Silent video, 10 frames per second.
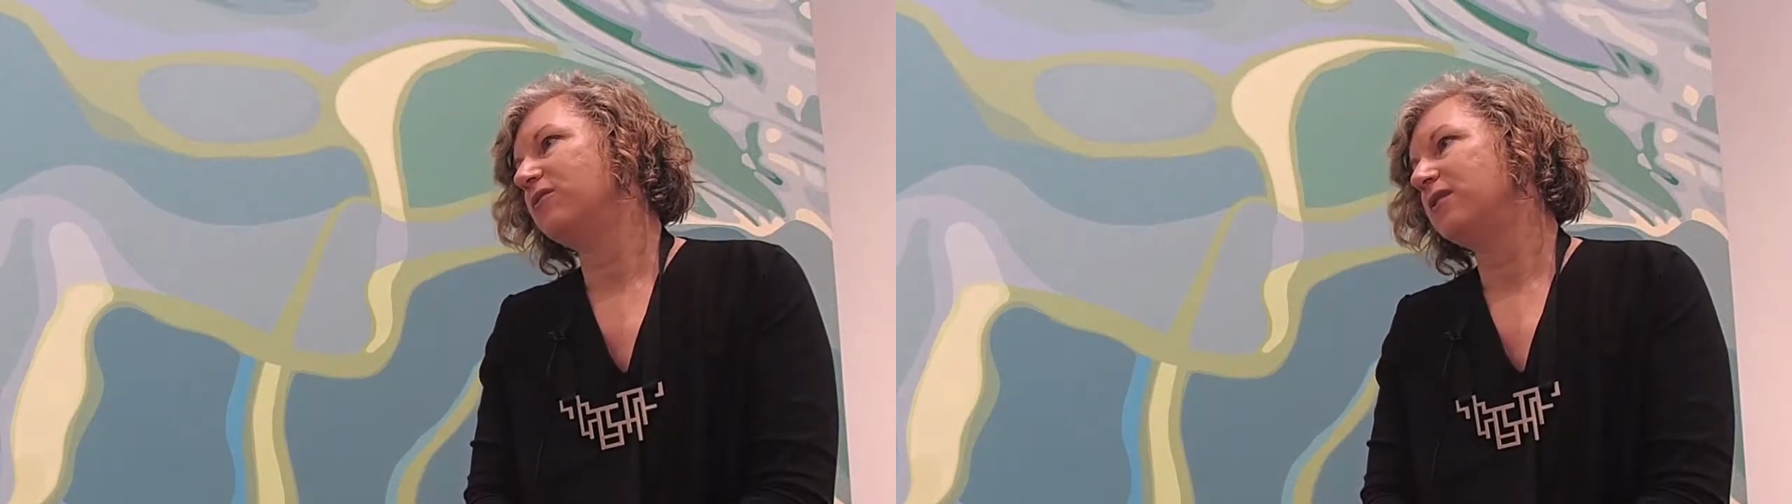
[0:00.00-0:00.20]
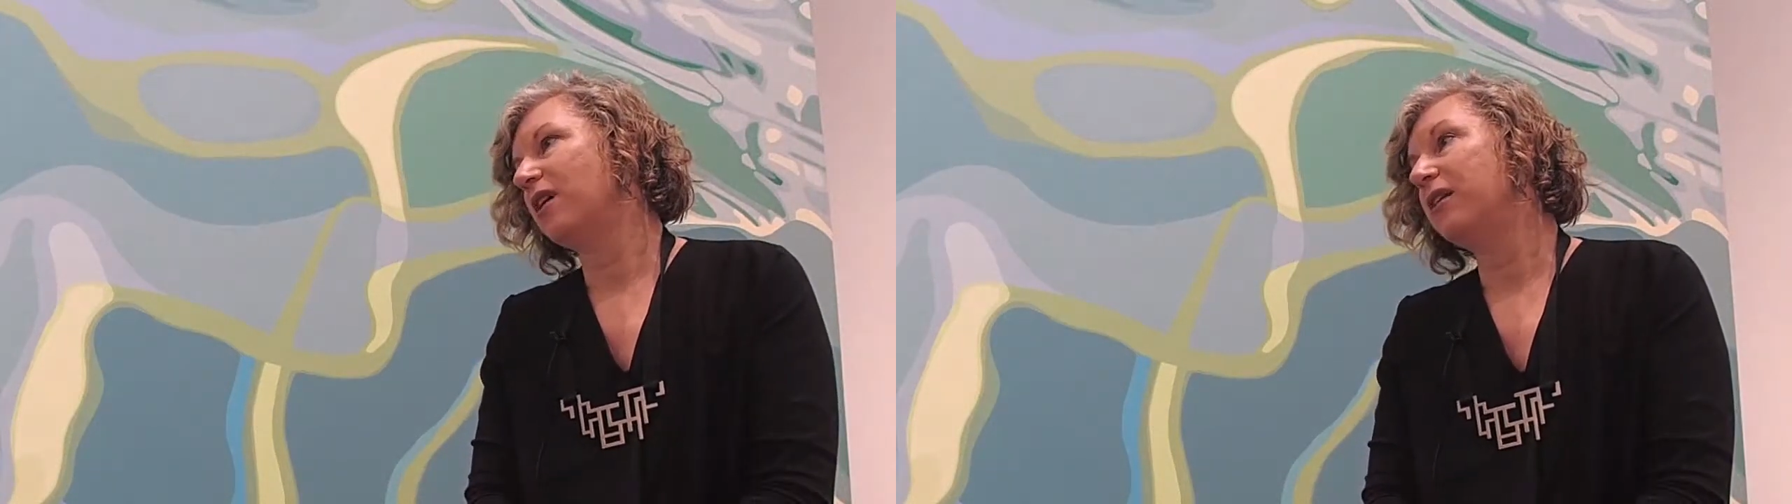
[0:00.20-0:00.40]

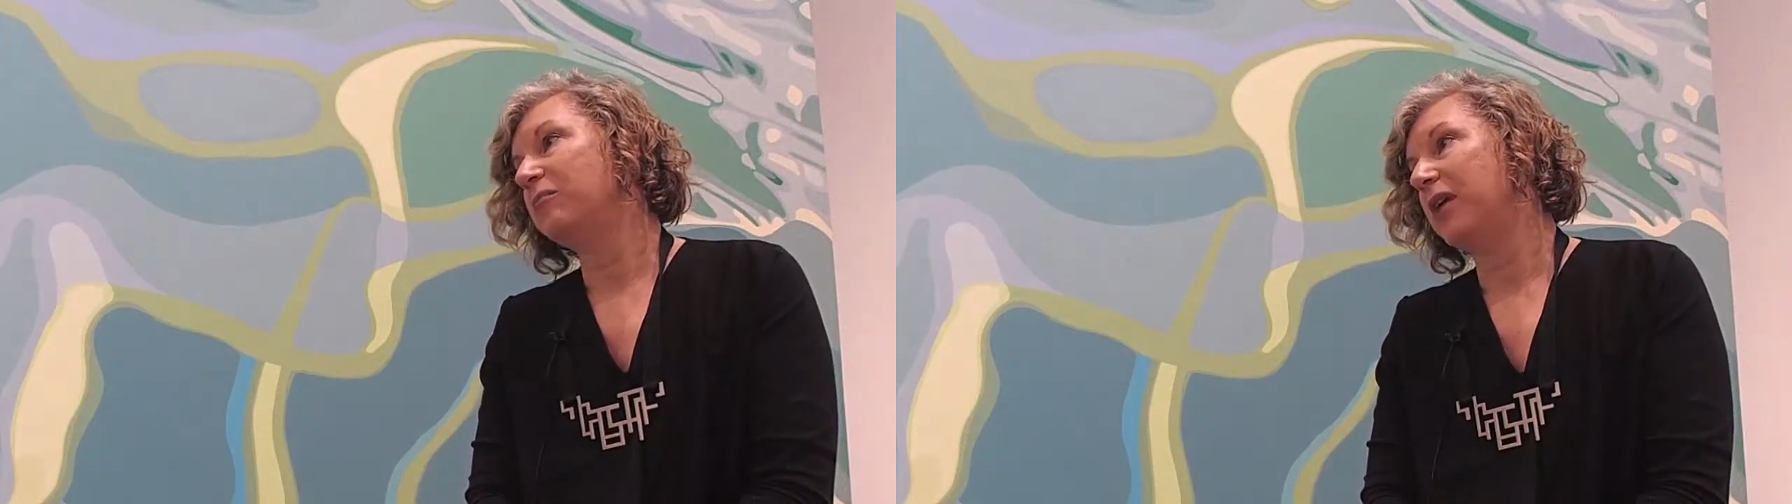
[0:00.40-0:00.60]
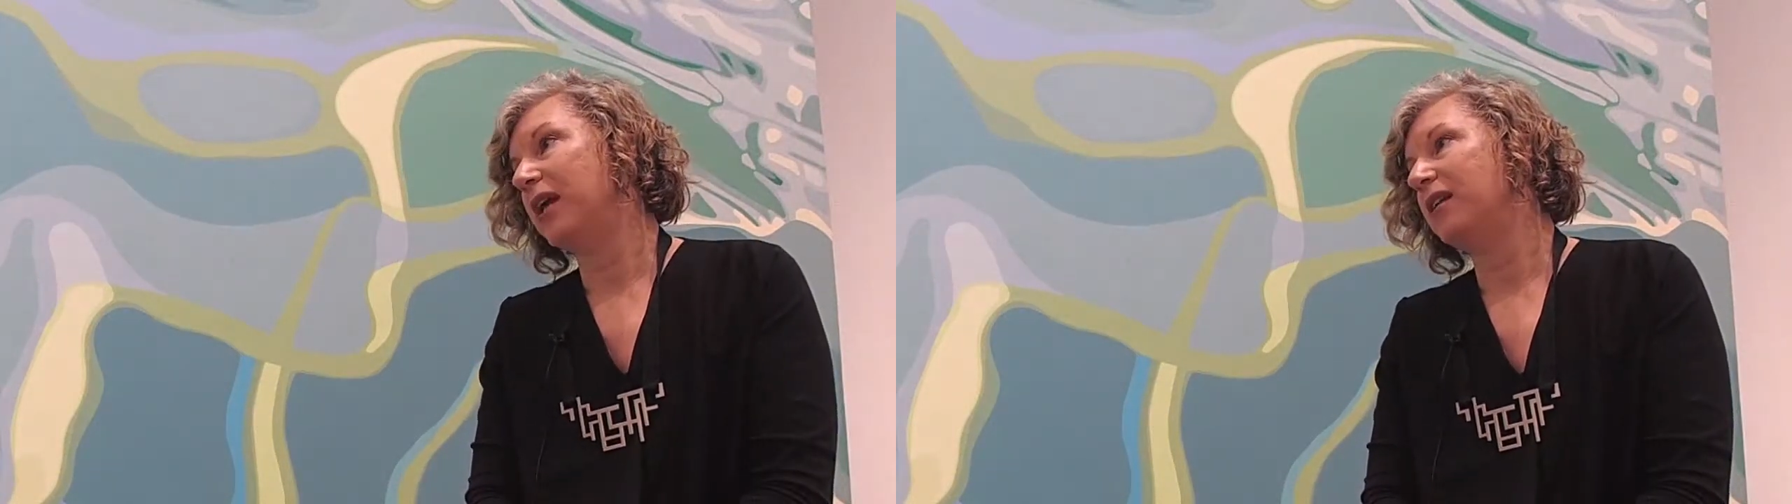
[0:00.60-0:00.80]
sign
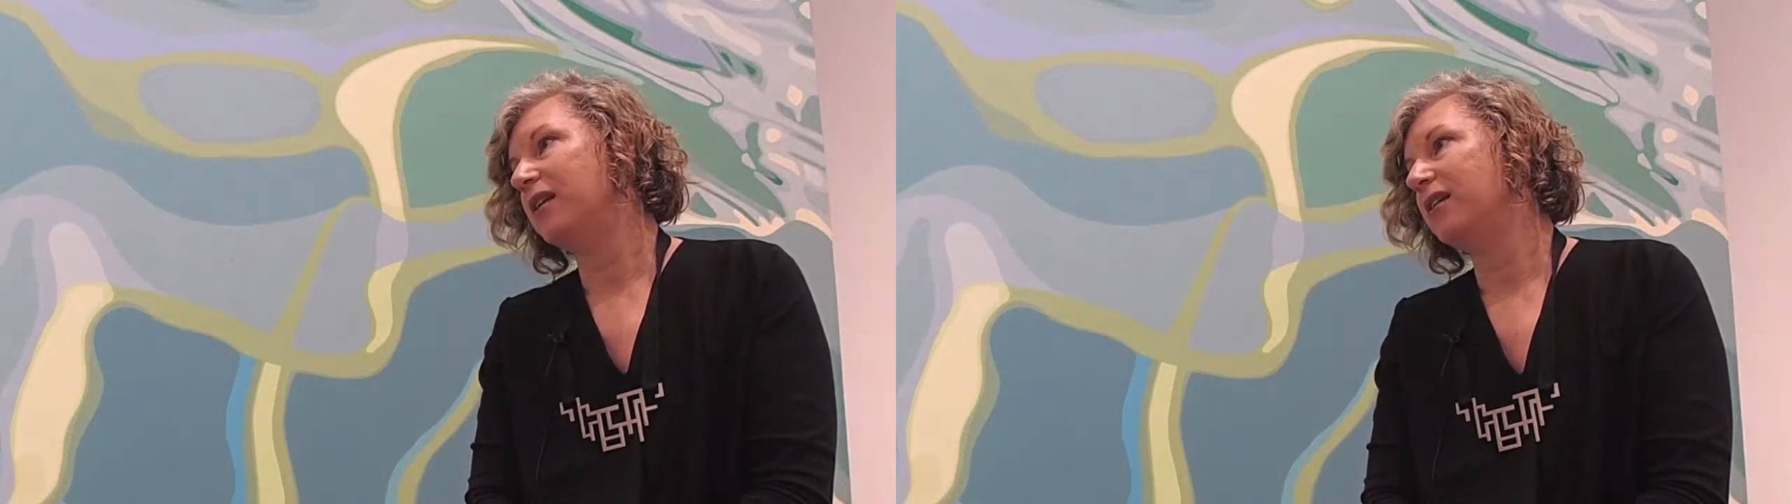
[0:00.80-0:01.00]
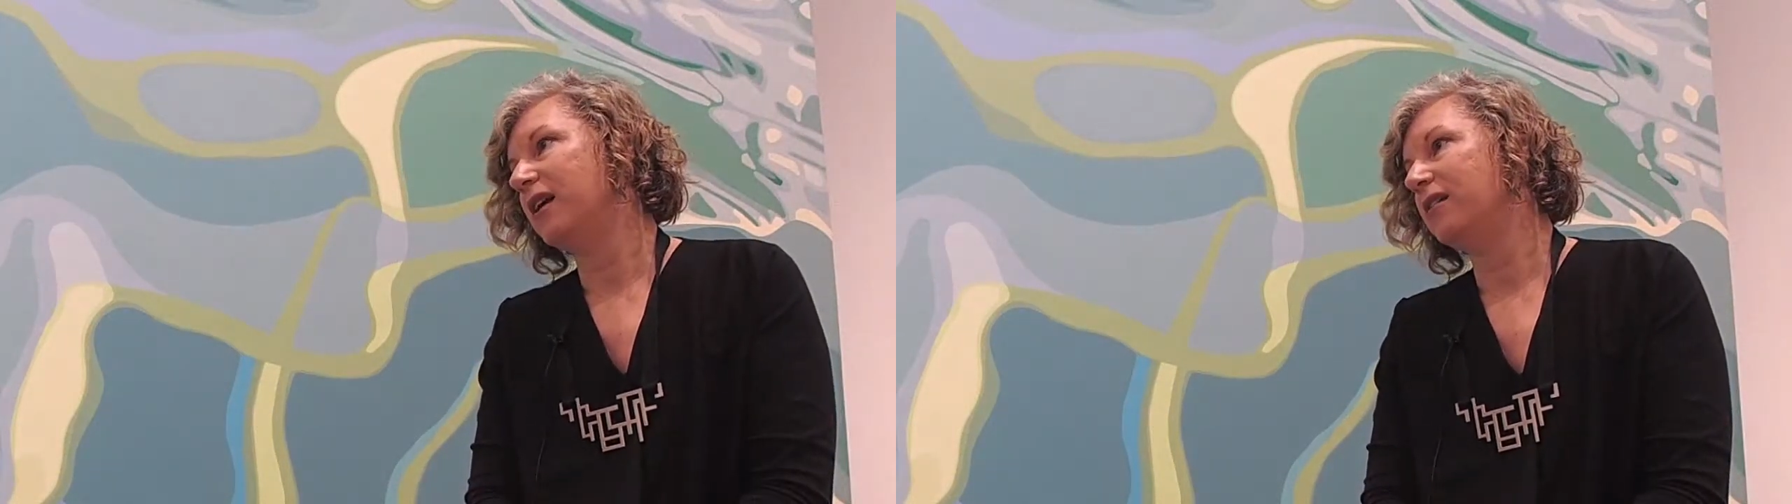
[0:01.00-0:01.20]

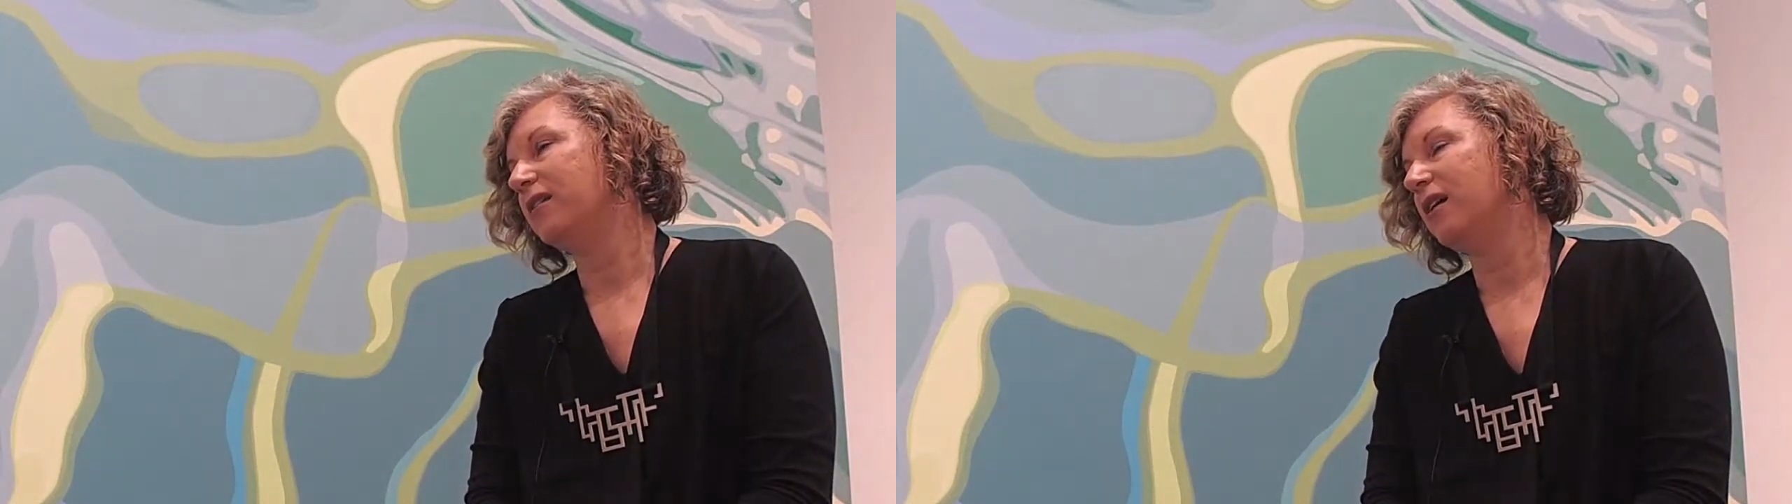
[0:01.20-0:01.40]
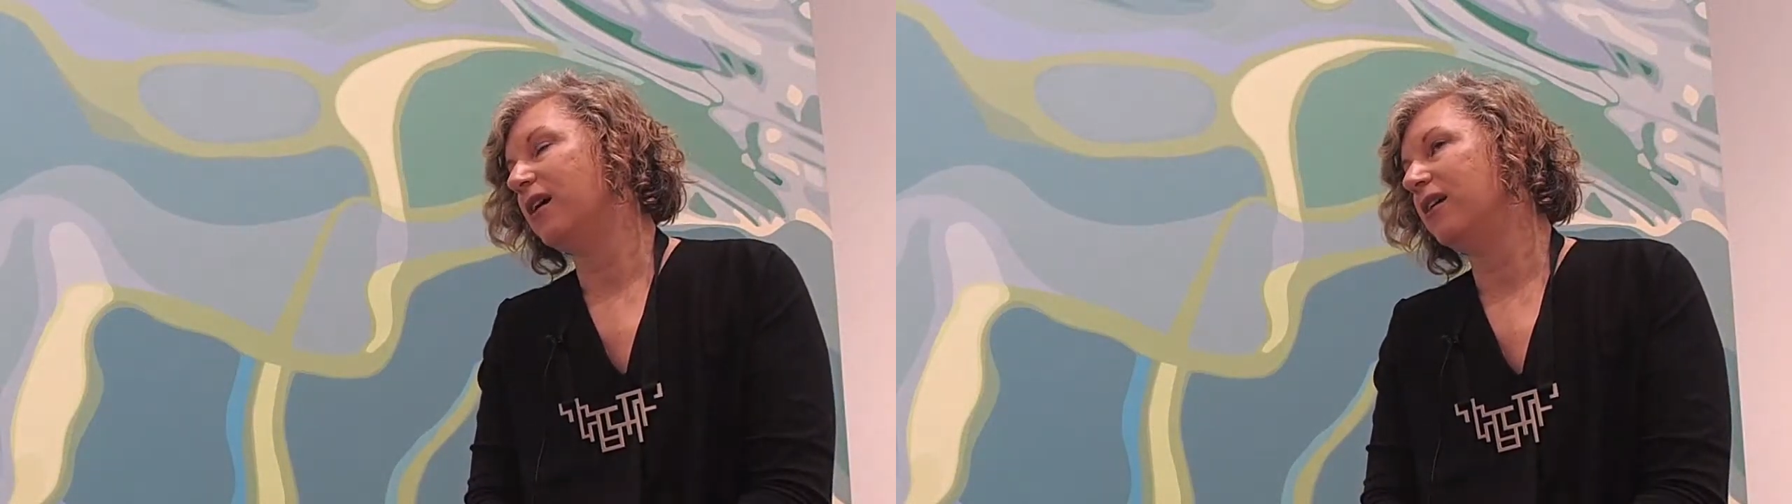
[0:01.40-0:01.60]
painting,
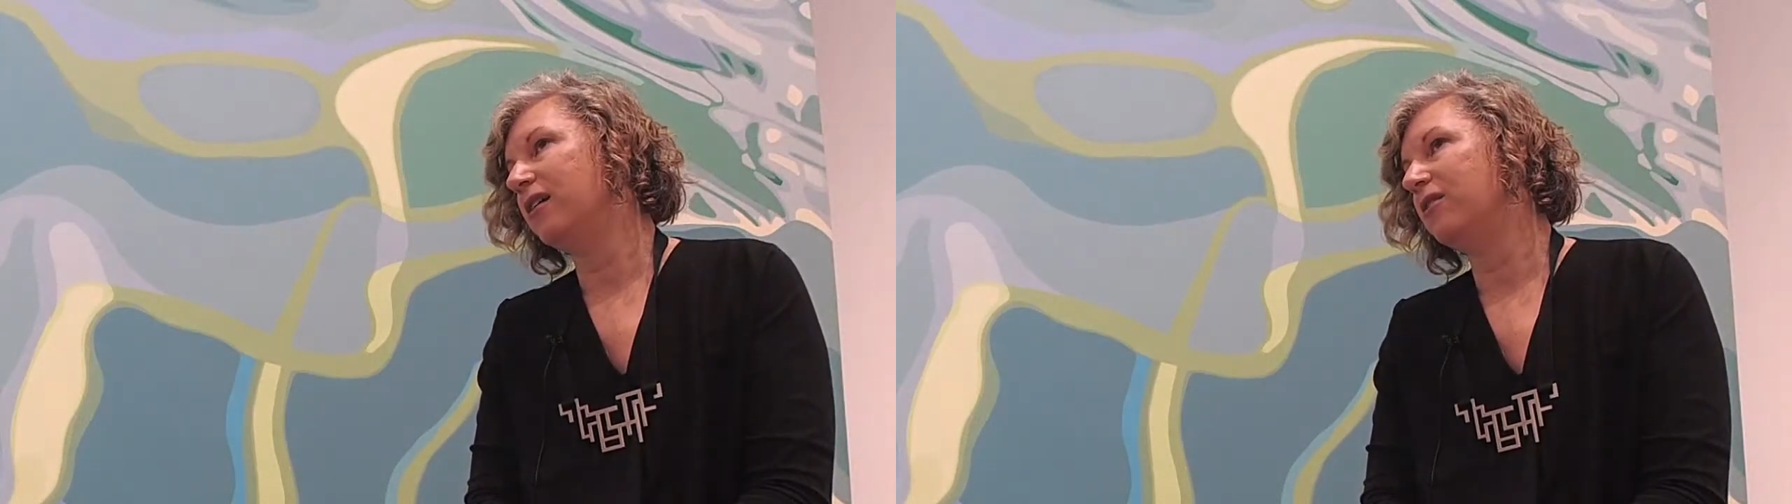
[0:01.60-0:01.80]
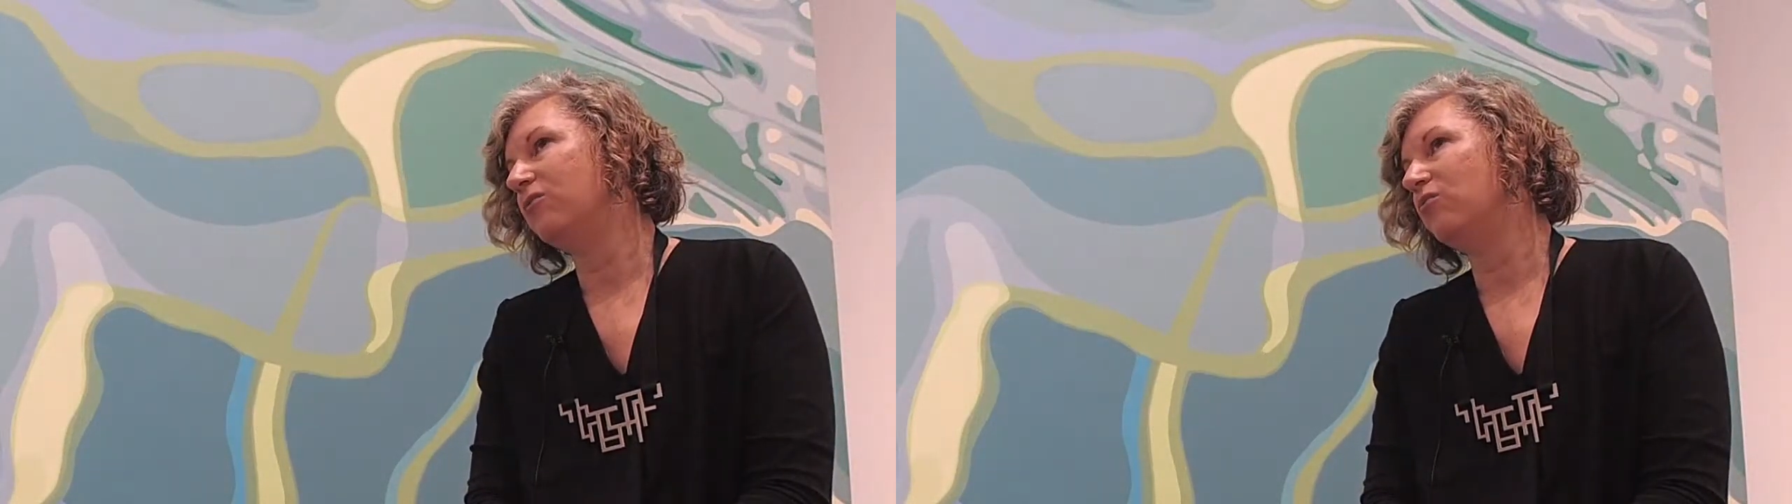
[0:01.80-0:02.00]
and I